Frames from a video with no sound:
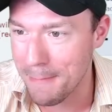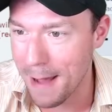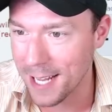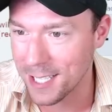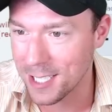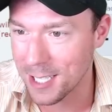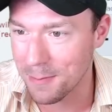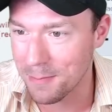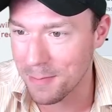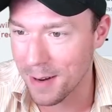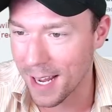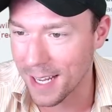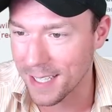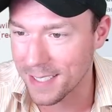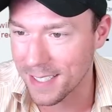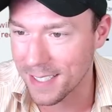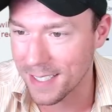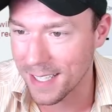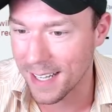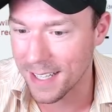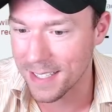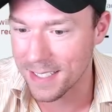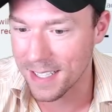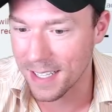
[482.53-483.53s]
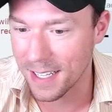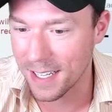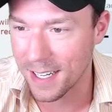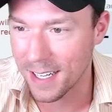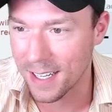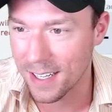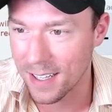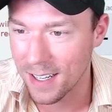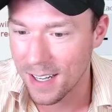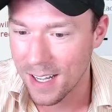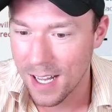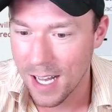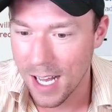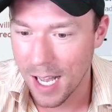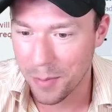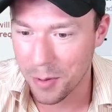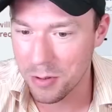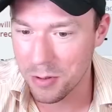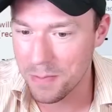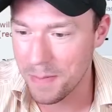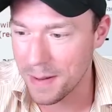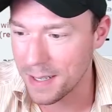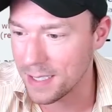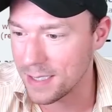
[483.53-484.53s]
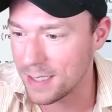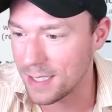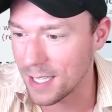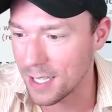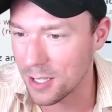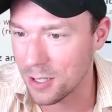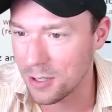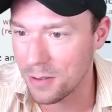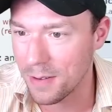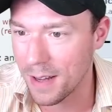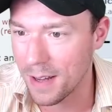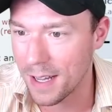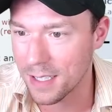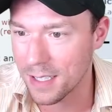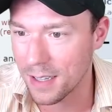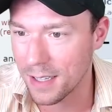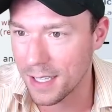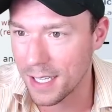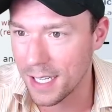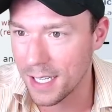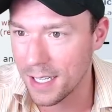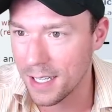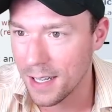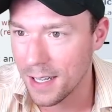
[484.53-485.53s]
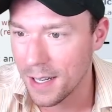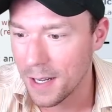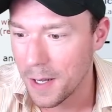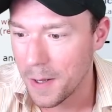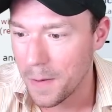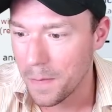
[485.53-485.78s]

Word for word: match up nicely against it here. I'm going to look by Ditto as a lead.